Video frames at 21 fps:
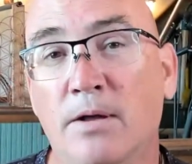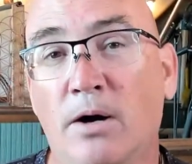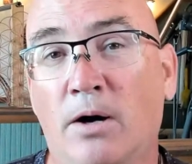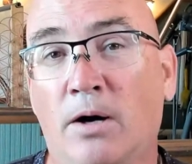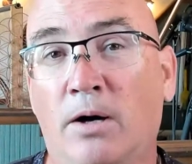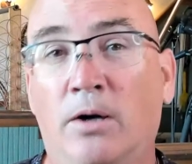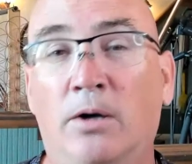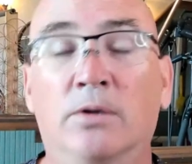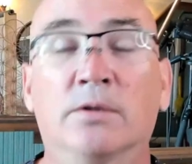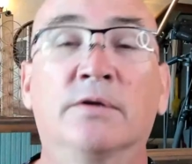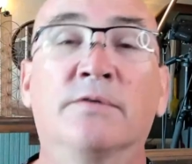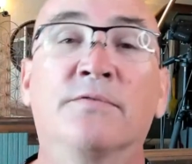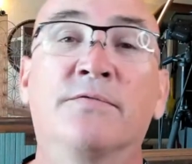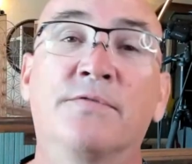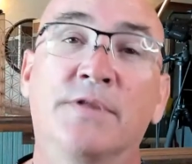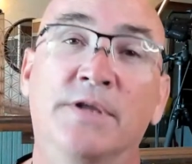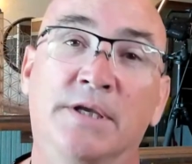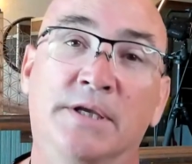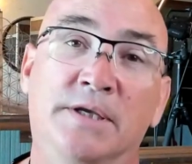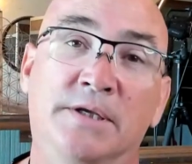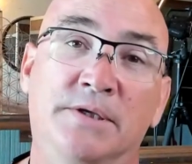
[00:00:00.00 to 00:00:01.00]
all
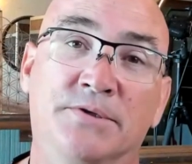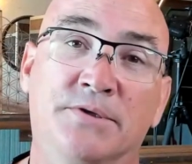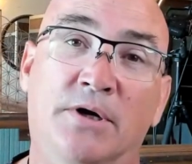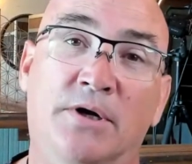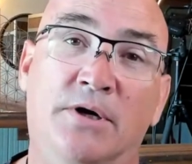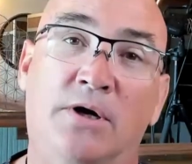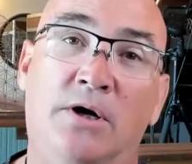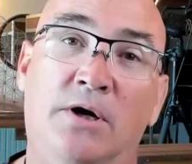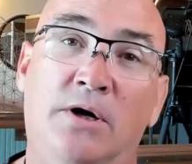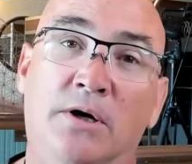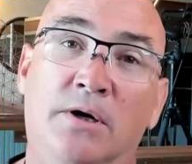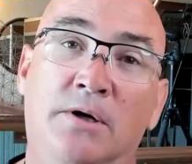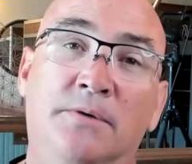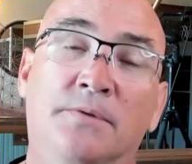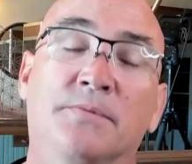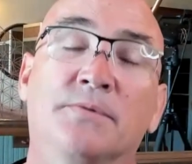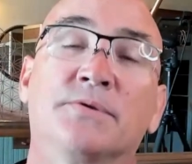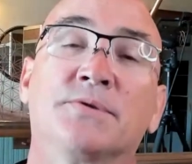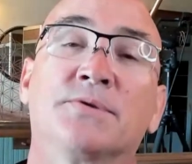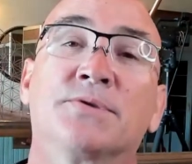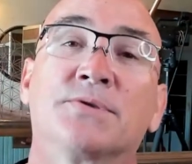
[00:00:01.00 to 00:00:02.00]
of these are
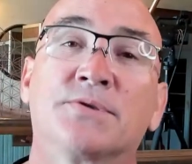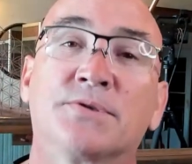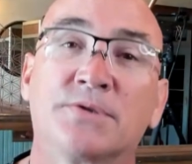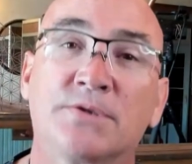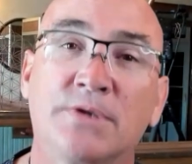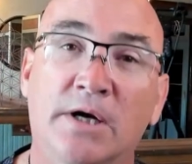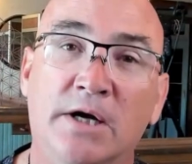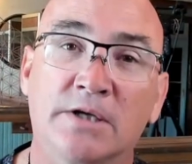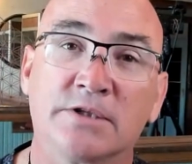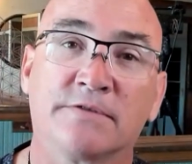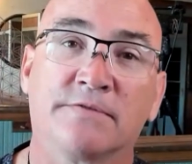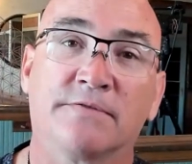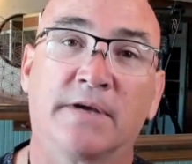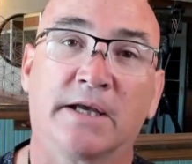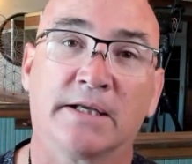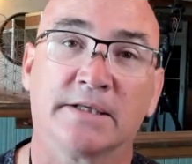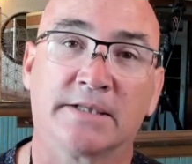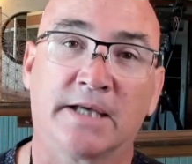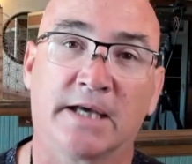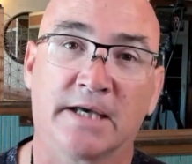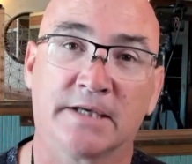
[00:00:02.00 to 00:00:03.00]
such
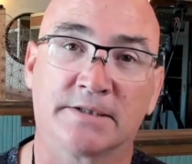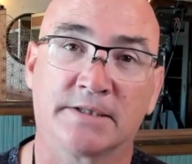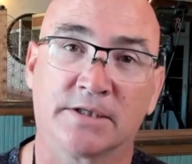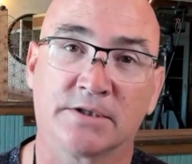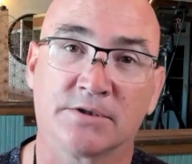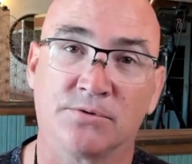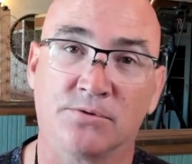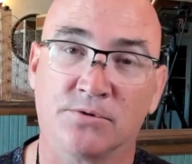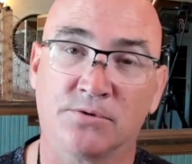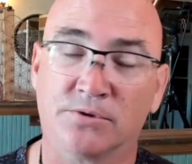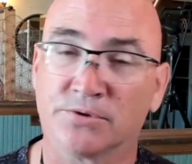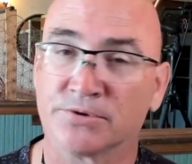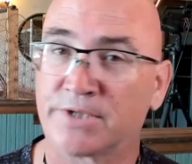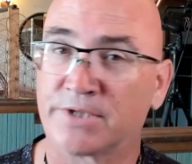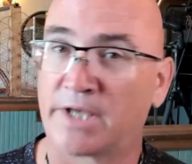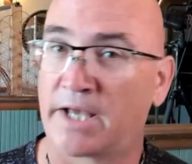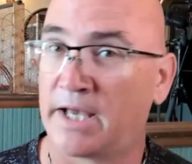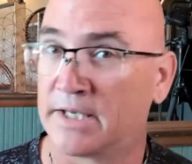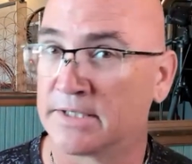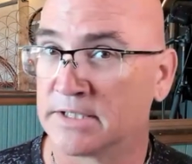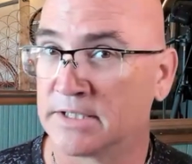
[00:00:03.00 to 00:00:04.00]
fantastic tools
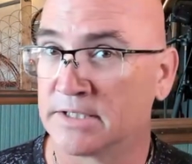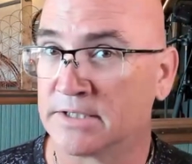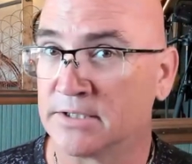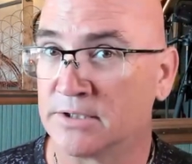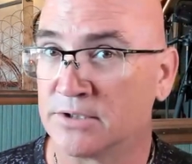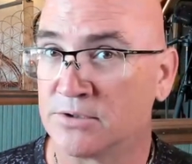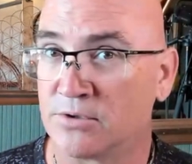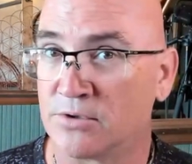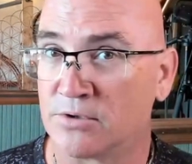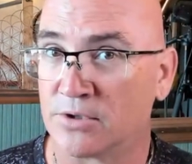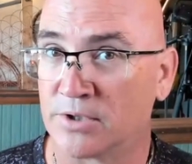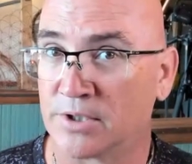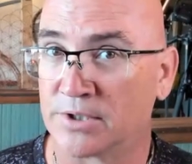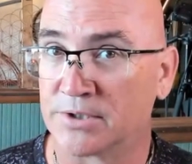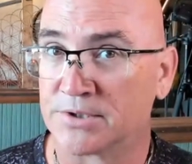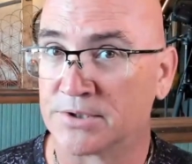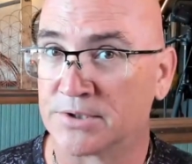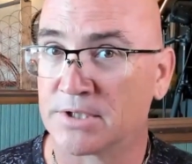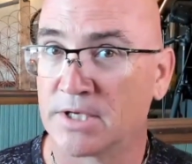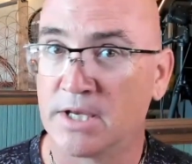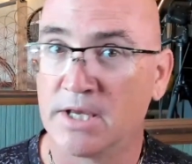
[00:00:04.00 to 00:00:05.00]
as is the
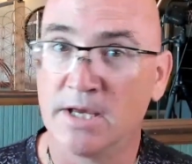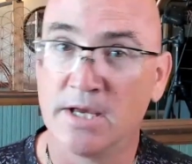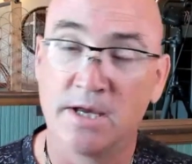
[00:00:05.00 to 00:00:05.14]
torus